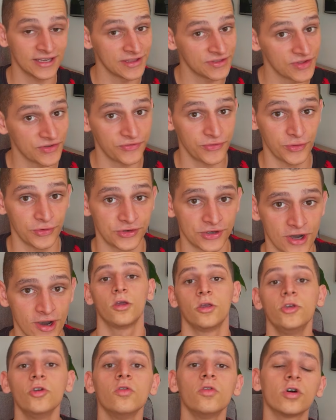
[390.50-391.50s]
in the
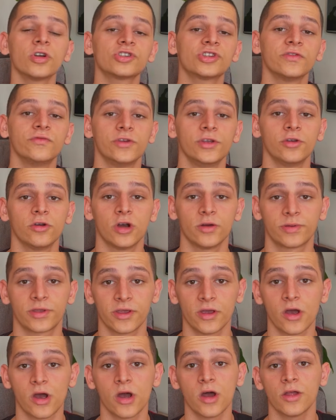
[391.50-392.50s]
future. You watch the video up
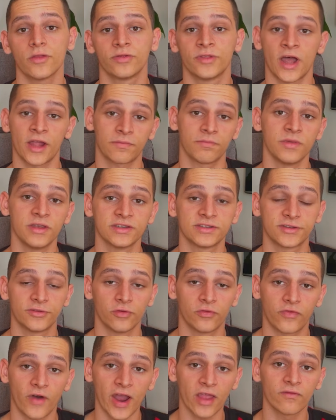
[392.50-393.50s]
here, that means
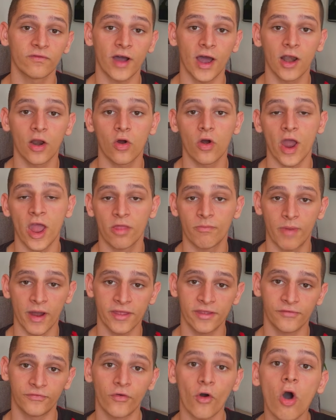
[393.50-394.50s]
you find value and
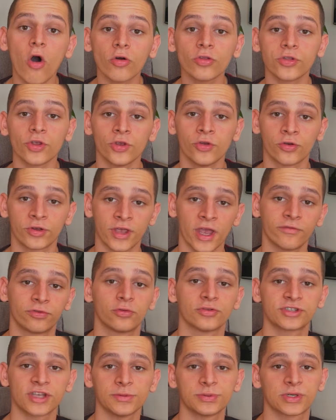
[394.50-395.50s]
by default, you have
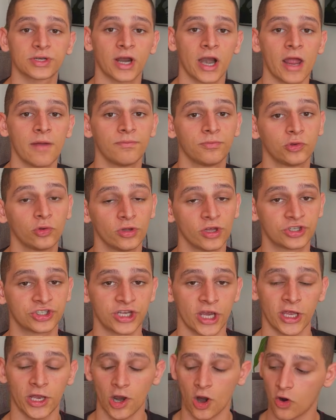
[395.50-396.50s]
to subscribe to the
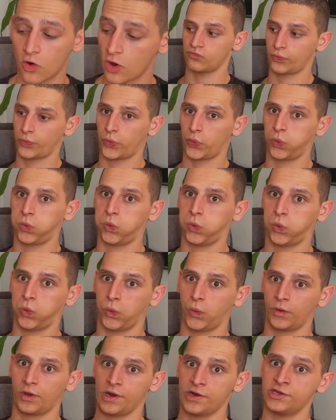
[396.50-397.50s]
channel.
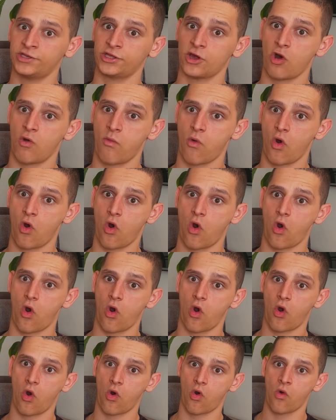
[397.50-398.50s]
Crystal
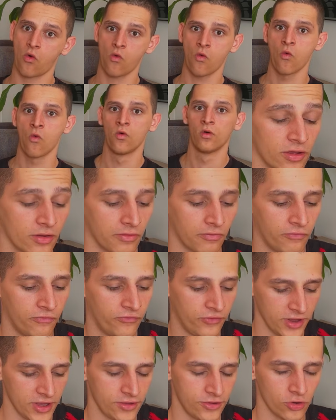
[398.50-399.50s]
ball.
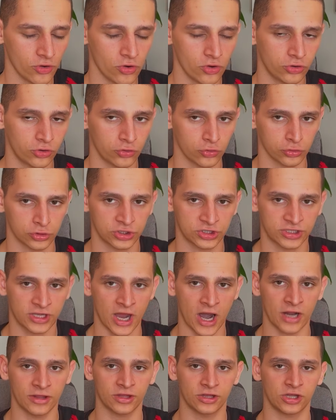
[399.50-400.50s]
Video to
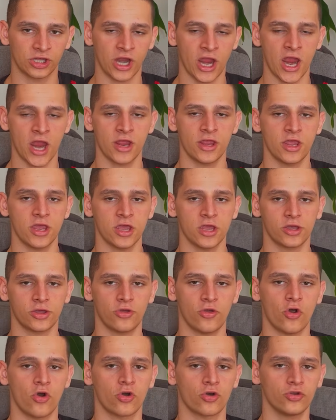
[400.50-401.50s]
start trading
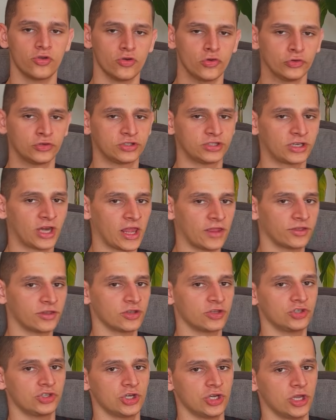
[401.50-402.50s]
your new
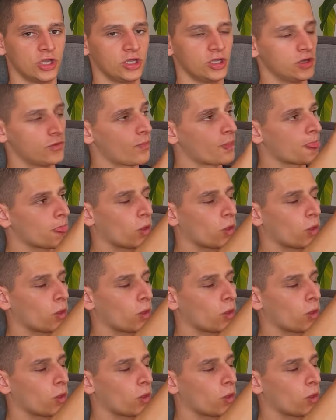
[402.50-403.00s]
strategy.